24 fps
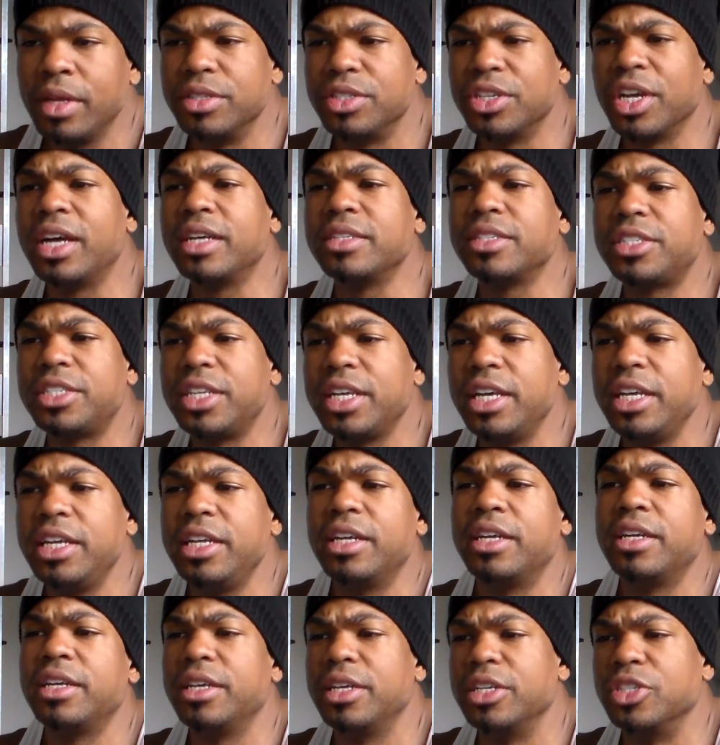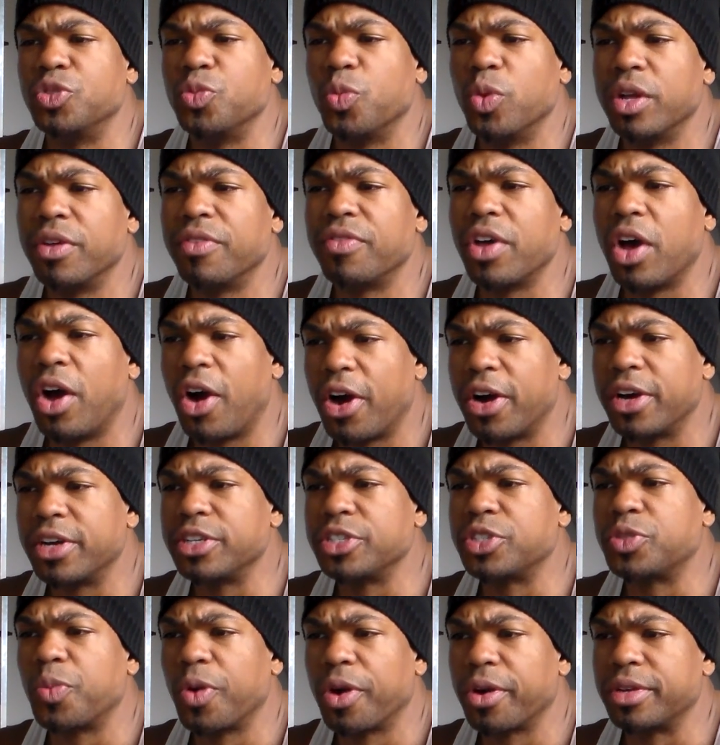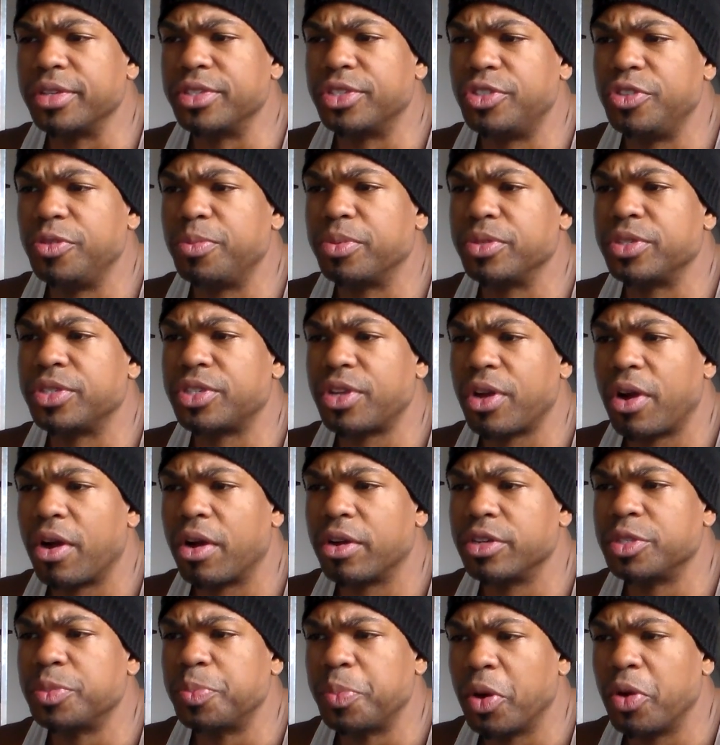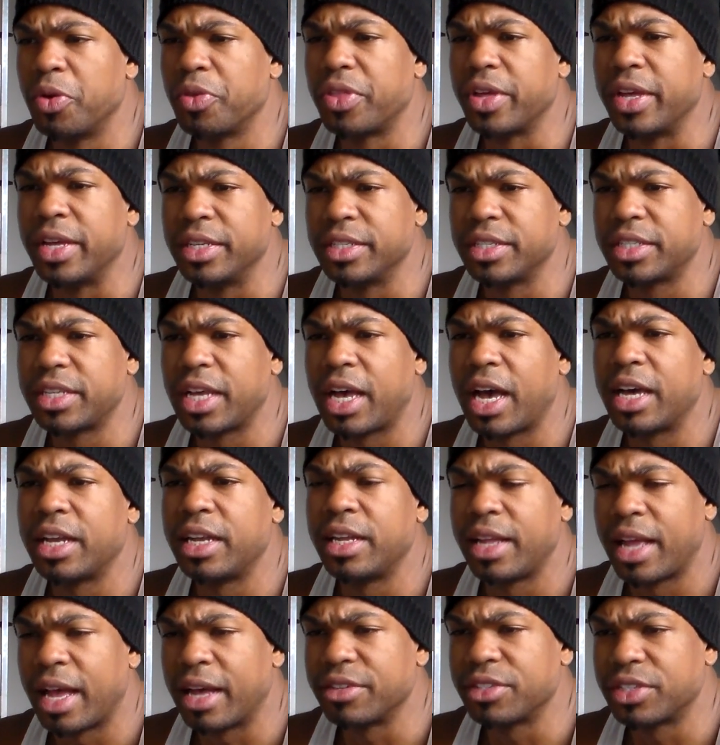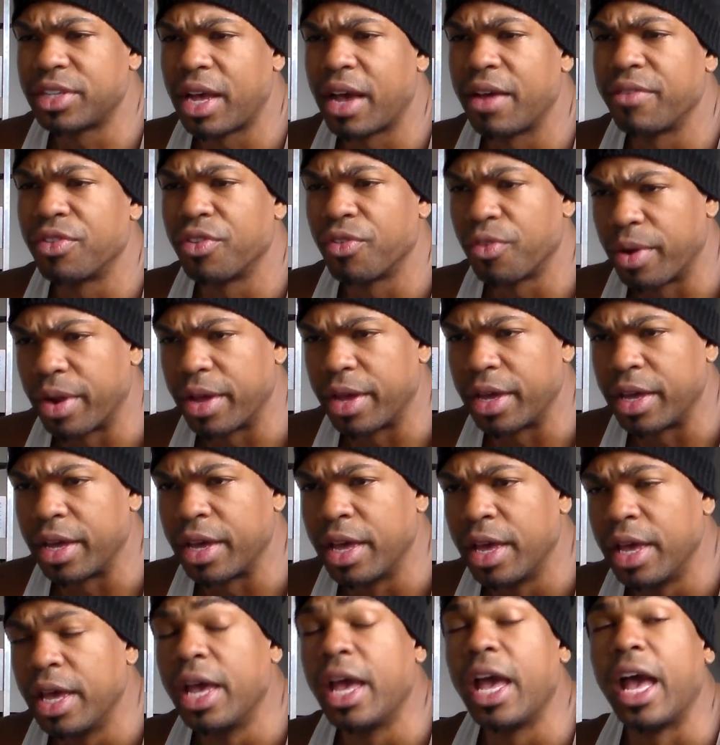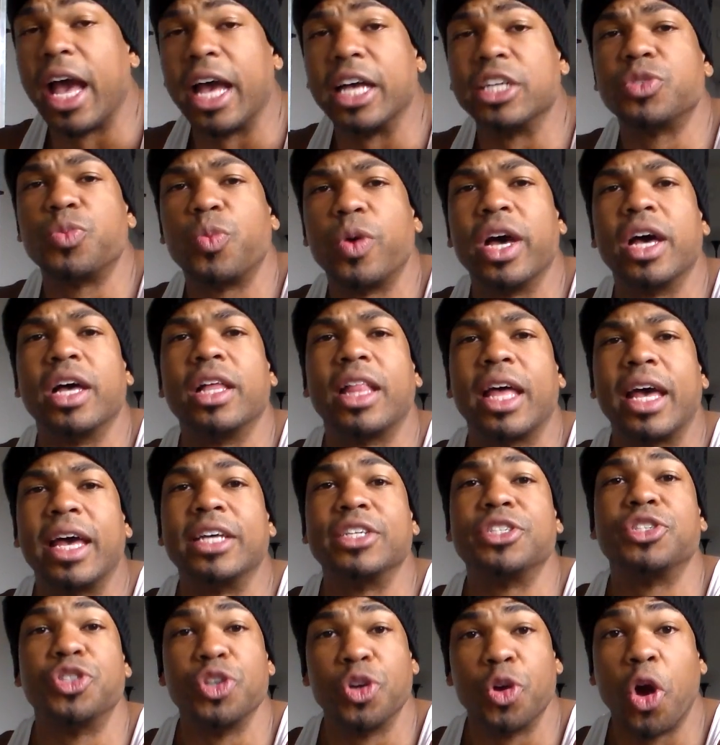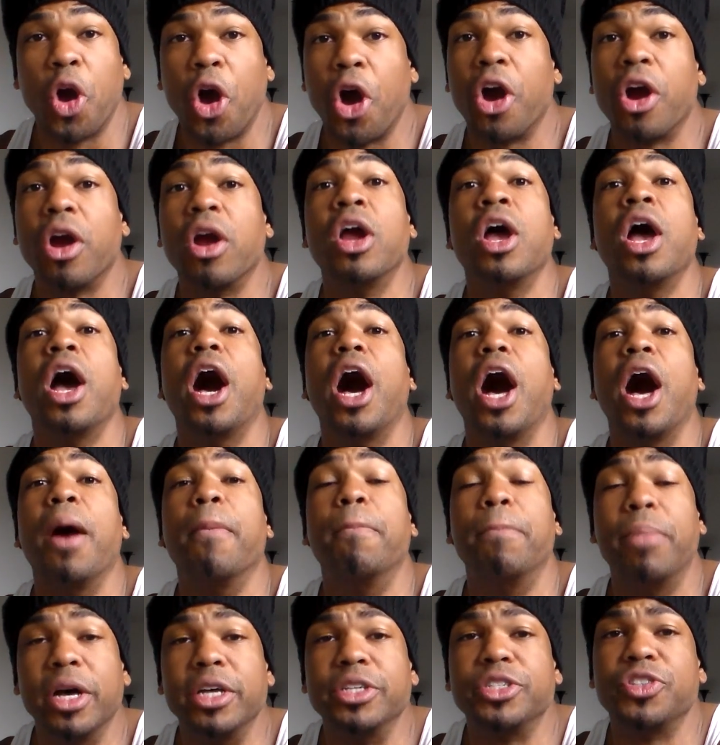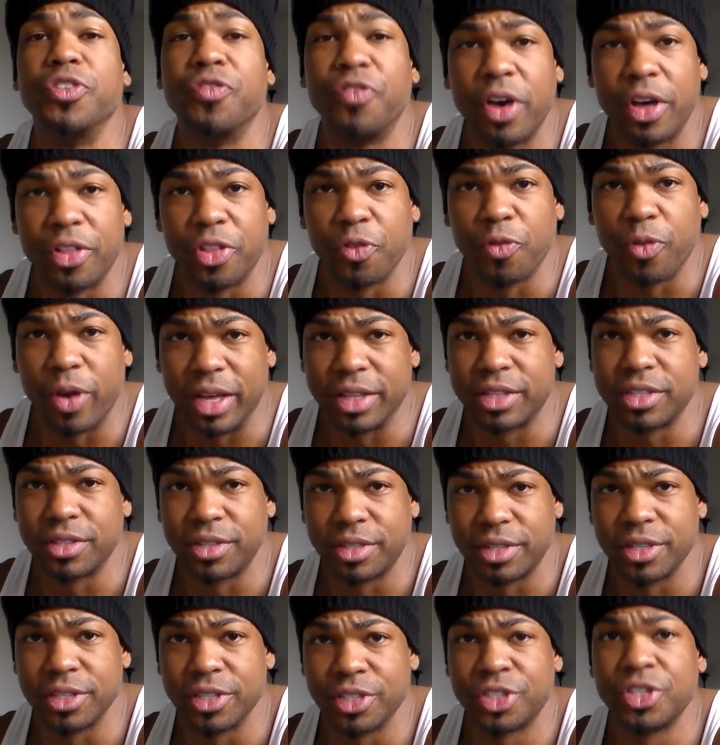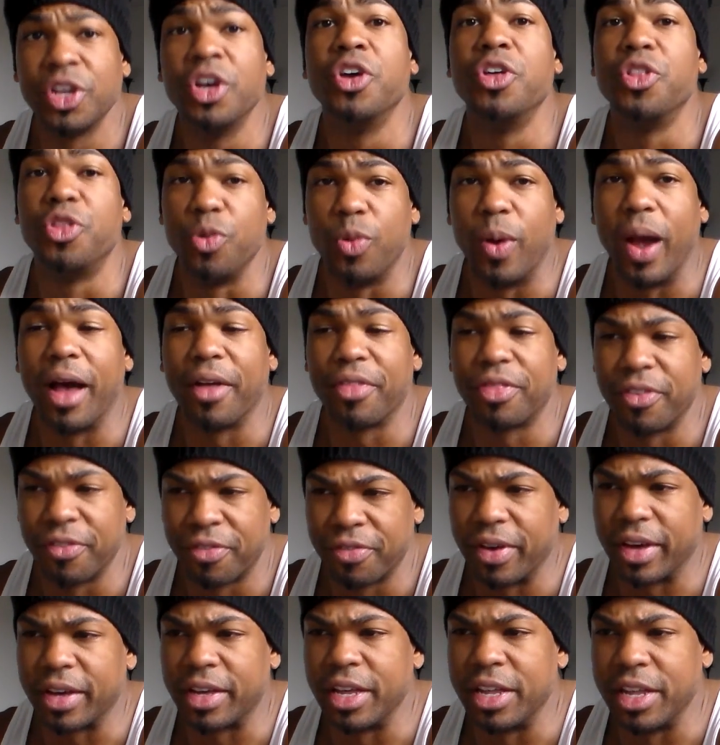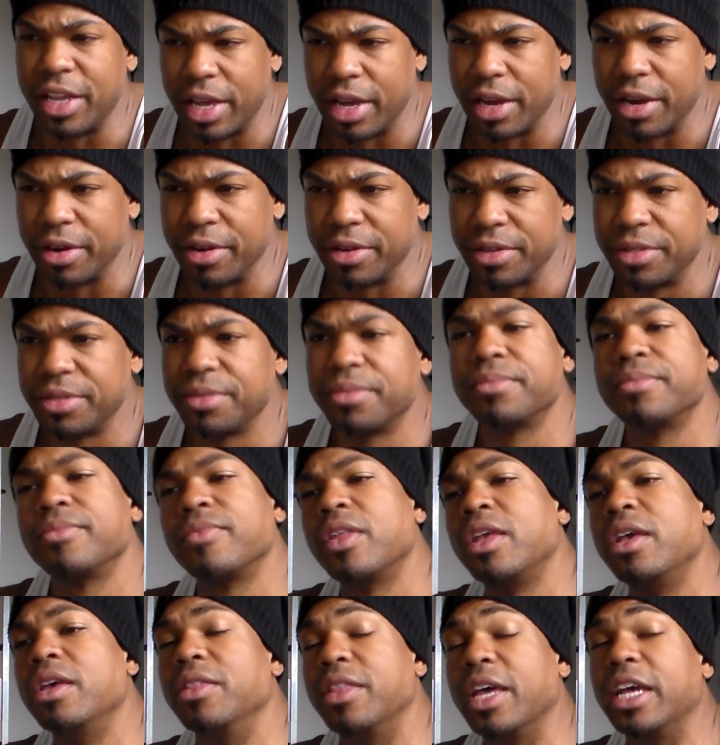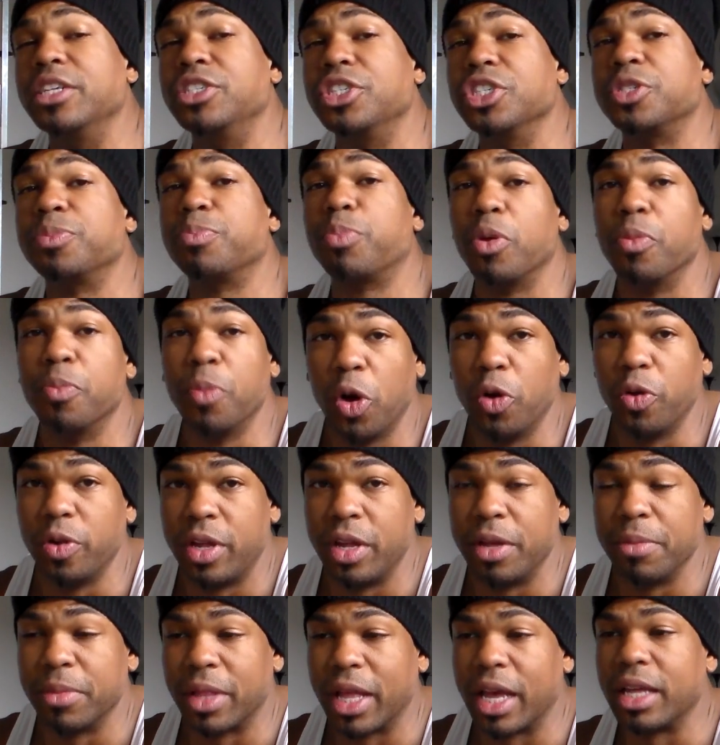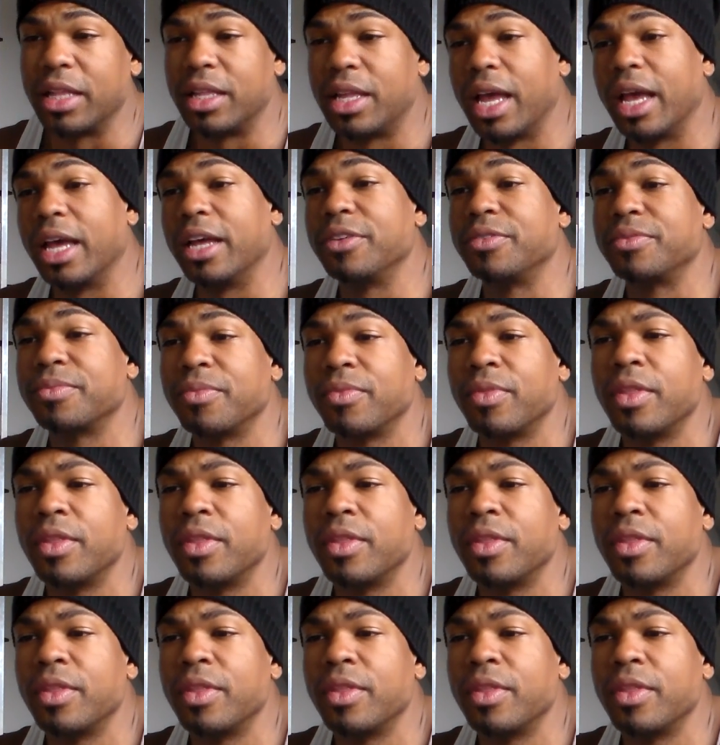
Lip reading: John Cena is one of the hardest working superstars both inside and outside the ring, as well as there are a bunch of other wrestlers throughout the fucking years. They just promote him like that.